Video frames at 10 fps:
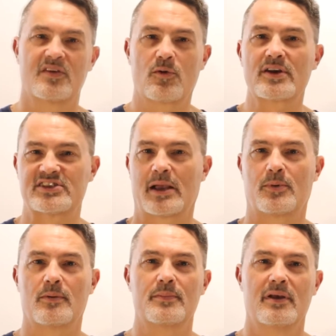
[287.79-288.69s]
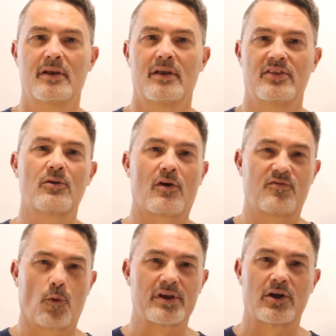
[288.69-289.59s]
For example, there are
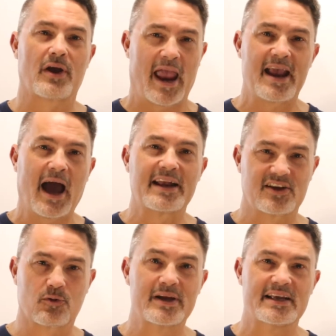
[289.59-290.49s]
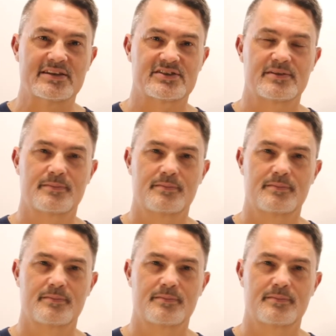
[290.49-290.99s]
4-year AI degrees.